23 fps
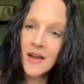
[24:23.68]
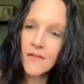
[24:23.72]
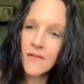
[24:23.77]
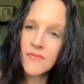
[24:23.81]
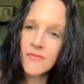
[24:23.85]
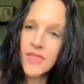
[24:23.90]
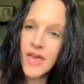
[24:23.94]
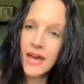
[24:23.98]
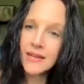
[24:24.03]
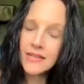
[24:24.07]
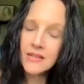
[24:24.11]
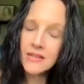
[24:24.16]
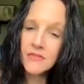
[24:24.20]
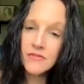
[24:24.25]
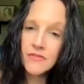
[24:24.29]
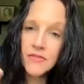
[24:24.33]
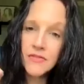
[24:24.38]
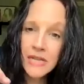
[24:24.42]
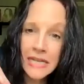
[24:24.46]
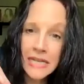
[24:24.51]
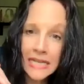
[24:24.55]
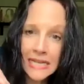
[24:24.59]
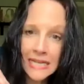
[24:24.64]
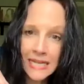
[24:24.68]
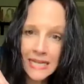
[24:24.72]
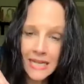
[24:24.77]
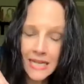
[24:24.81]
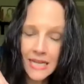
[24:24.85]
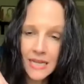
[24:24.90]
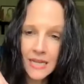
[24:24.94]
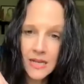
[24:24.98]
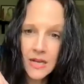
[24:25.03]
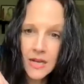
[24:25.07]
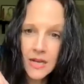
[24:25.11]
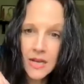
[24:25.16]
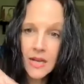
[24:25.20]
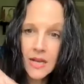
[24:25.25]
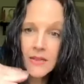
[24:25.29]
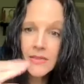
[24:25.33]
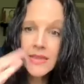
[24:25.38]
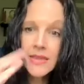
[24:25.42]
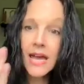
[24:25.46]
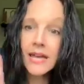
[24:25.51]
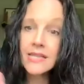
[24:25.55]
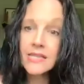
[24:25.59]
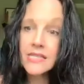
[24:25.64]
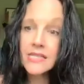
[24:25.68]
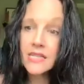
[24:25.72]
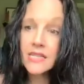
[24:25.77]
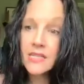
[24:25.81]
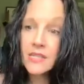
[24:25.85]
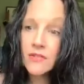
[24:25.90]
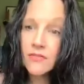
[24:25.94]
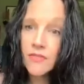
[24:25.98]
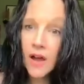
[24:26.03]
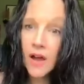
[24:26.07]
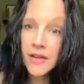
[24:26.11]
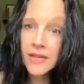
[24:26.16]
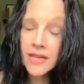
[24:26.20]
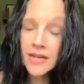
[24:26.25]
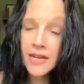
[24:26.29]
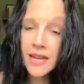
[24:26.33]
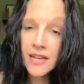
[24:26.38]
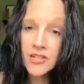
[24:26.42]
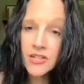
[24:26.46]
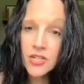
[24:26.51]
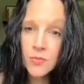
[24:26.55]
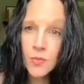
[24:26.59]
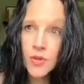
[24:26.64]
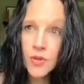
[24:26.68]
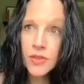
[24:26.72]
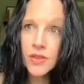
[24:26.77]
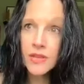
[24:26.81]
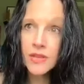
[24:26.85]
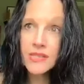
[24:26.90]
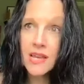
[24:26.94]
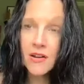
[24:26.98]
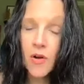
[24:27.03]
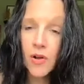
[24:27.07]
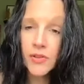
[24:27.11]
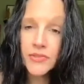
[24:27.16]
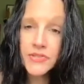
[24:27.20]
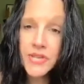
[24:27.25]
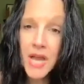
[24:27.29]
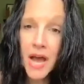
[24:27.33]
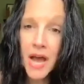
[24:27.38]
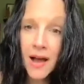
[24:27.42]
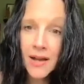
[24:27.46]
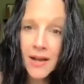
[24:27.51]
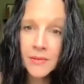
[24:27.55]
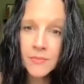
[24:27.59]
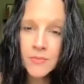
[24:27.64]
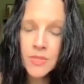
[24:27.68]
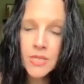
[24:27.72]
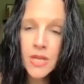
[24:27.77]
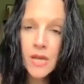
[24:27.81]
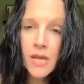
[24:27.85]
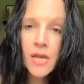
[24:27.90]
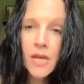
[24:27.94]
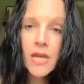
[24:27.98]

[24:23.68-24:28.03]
of that divinity that is in divine connection with us at all times.